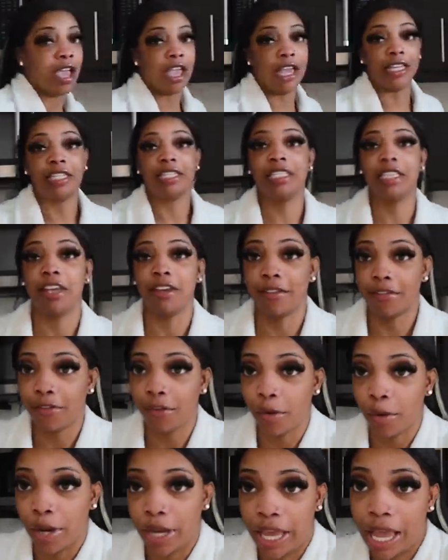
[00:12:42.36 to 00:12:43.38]
it's ten
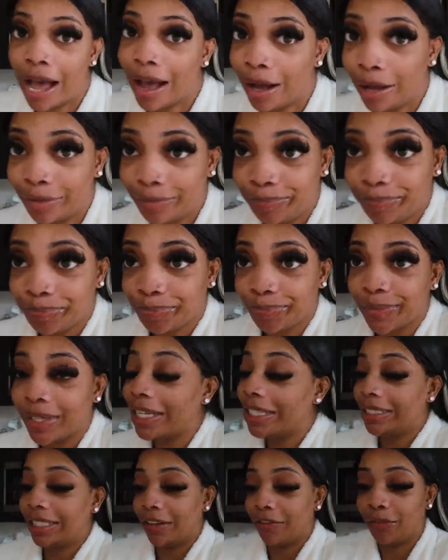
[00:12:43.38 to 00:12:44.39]
forty, y'all.
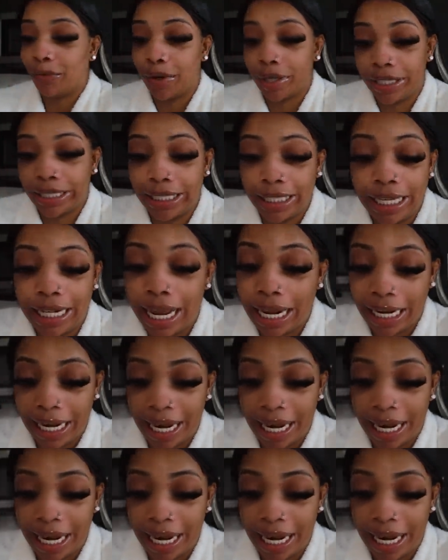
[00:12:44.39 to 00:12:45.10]
It's ten forty, it ain't